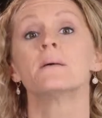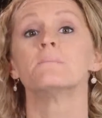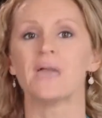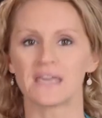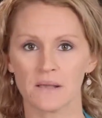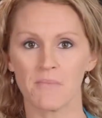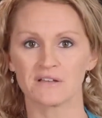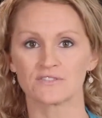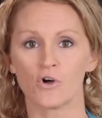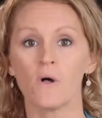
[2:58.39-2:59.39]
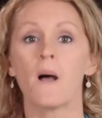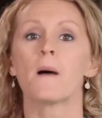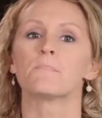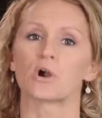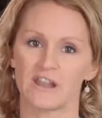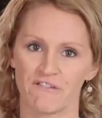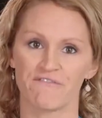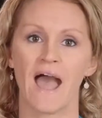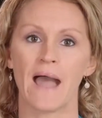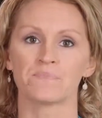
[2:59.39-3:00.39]
making muscle, burning
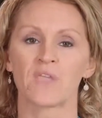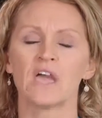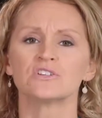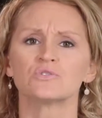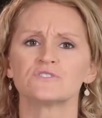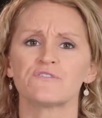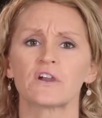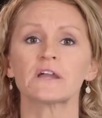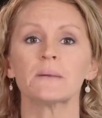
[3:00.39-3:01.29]
fat. So it's very